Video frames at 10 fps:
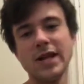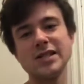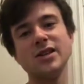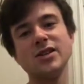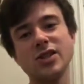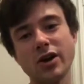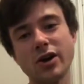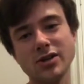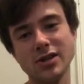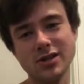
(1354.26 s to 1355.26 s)
That's Little
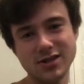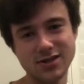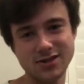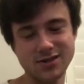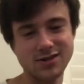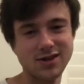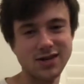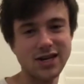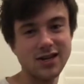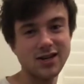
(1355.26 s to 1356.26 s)
Socrates.
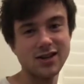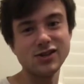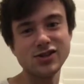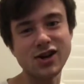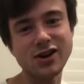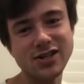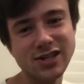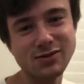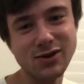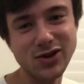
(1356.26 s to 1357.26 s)
Little
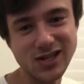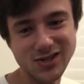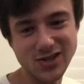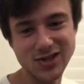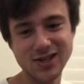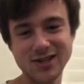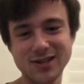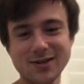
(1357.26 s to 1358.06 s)
Socrates wrote that song.